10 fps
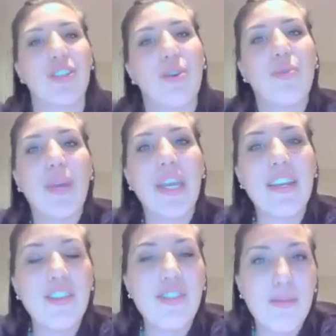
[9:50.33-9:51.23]
So we
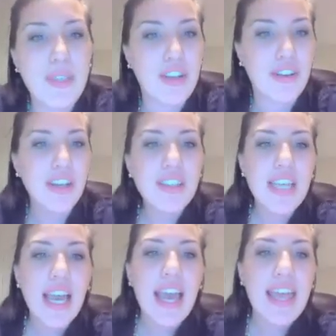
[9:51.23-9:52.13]
can use materials